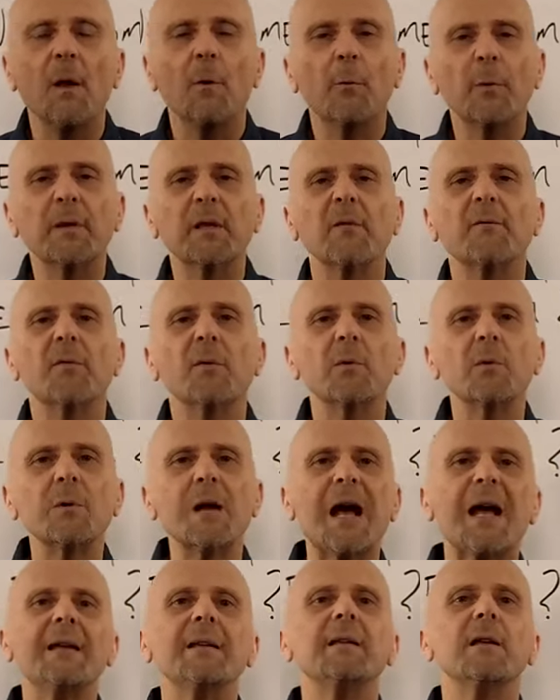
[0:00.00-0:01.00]
with a
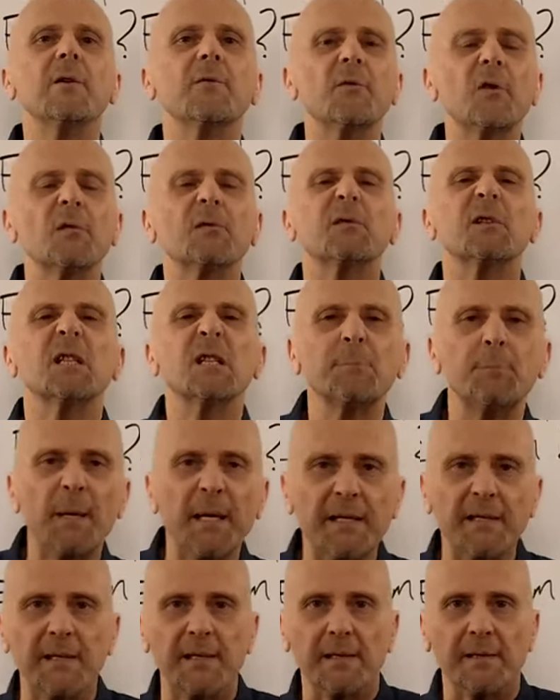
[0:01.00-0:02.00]
variety of different
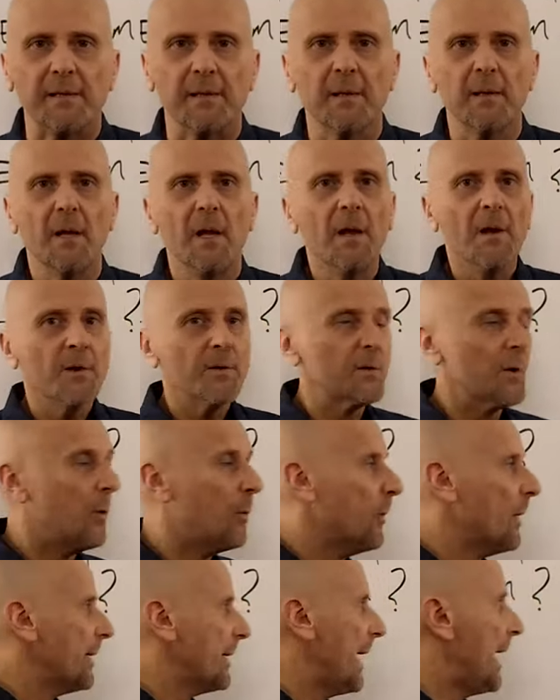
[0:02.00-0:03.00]
species. So
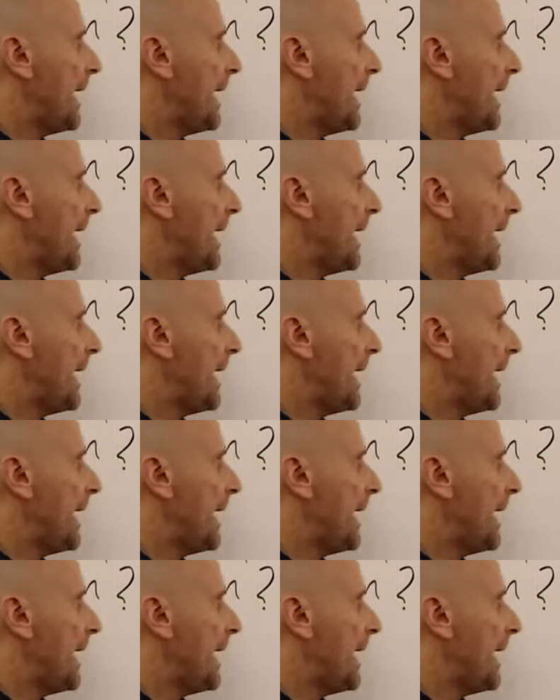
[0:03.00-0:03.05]
what